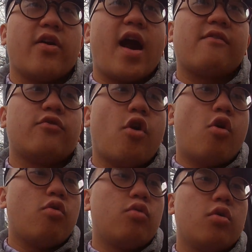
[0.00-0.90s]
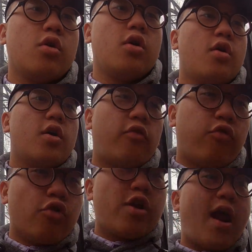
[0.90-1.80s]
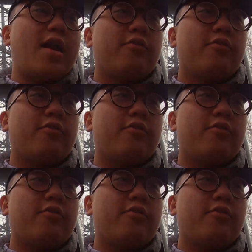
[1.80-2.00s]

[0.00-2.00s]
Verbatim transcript: They have no frugal,